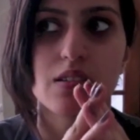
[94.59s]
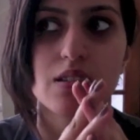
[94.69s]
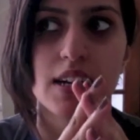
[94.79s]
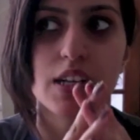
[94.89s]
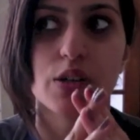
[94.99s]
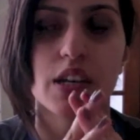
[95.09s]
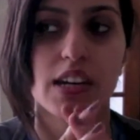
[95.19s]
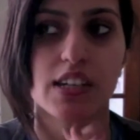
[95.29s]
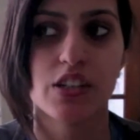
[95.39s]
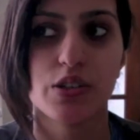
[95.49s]
know that I
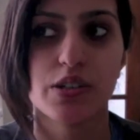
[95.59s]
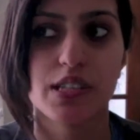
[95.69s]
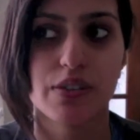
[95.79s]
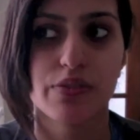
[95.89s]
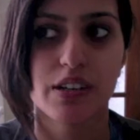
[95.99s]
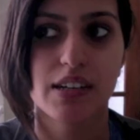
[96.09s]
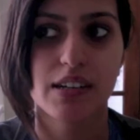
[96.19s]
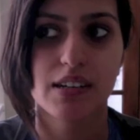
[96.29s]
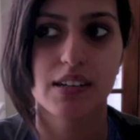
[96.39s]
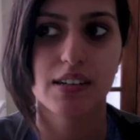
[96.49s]
can use different
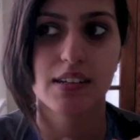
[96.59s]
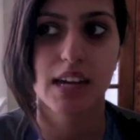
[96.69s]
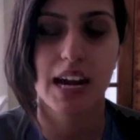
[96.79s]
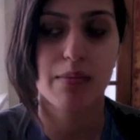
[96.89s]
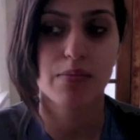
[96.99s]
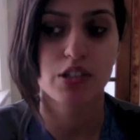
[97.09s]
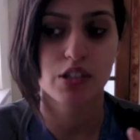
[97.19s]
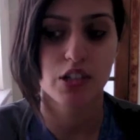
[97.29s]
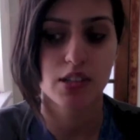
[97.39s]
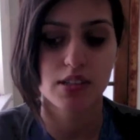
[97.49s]
camera
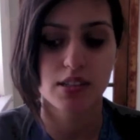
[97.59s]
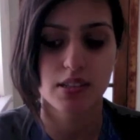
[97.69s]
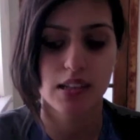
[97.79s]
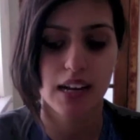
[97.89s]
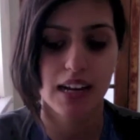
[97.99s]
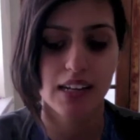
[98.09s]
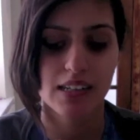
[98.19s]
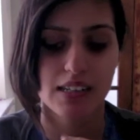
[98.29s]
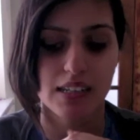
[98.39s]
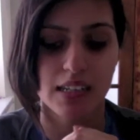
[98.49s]
shots
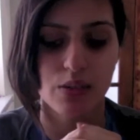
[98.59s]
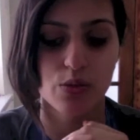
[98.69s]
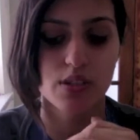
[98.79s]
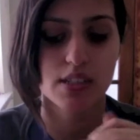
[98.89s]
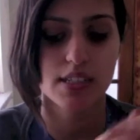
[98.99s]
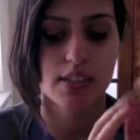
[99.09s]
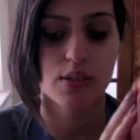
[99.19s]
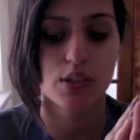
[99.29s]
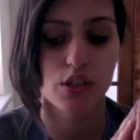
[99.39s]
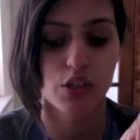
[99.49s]
and it'll still
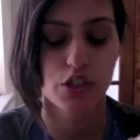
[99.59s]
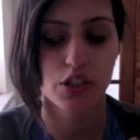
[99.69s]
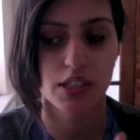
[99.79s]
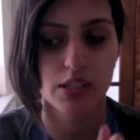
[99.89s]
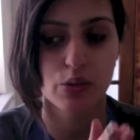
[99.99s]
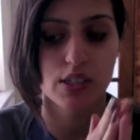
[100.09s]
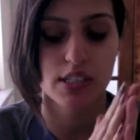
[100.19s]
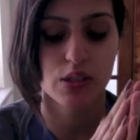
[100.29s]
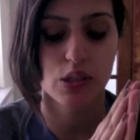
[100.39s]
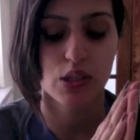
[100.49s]
look good. It'll
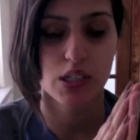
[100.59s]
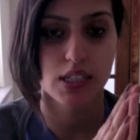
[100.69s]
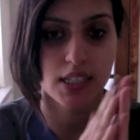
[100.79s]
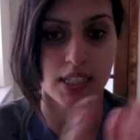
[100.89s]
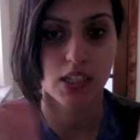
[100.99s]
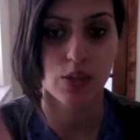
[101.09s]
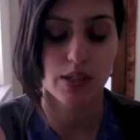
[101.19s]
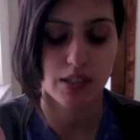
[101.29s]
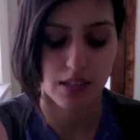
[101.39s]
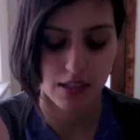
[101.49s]
still look
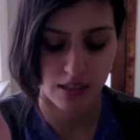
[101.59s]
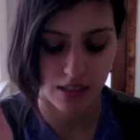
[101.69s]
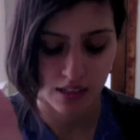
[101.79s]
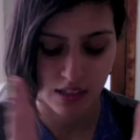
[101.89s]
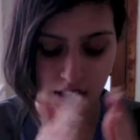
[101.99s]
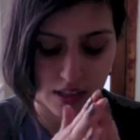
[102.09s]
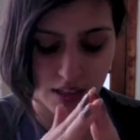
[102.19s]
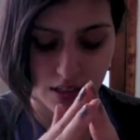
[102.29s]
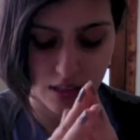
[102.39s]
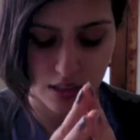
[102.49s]
continuous.
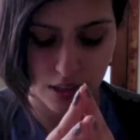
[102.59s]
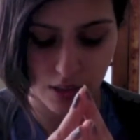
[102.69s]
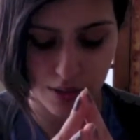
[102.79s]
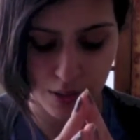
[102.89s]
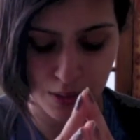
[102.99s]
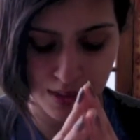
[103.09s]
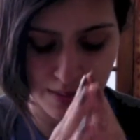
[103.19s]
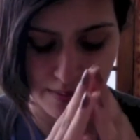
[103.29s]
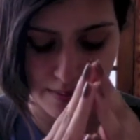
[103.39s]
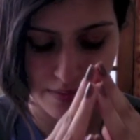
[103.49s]
So
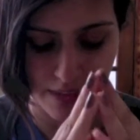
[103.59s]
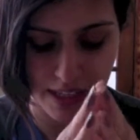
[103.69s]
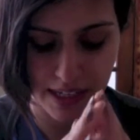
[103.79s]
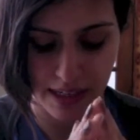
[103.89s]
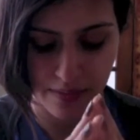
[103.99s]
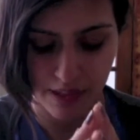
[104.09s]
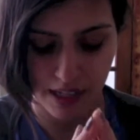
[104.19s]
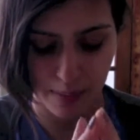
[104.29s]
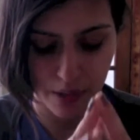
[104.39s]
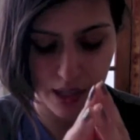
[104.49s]
yeah,
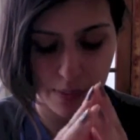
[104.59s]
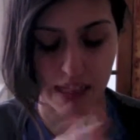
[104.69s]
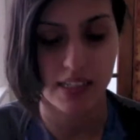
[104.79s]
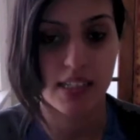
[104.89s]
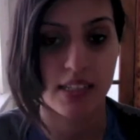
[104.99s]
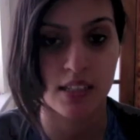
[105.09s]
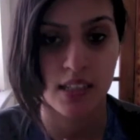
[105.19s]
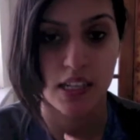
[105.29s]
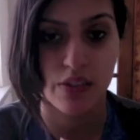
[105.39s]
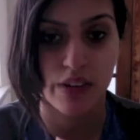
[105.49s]
and my ability
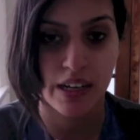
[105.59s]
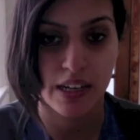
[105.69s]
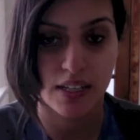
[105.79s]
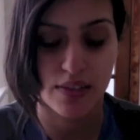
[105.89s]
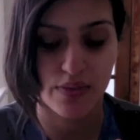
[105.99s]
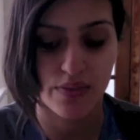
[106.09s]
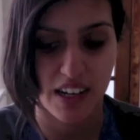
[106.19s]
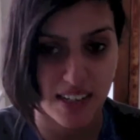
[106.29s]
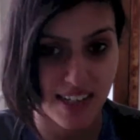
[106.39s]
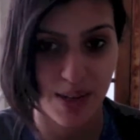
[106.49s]
to innovate has
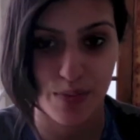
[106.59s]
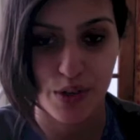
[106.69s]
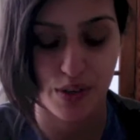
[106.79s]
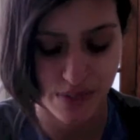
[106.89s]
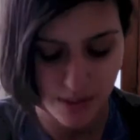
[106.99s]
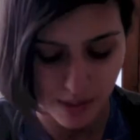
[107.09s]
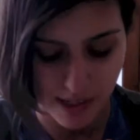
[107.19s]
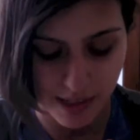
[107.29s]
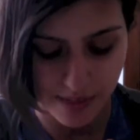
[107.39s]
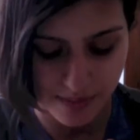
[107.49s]
vastly improved as
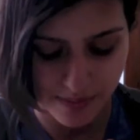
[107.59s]
well.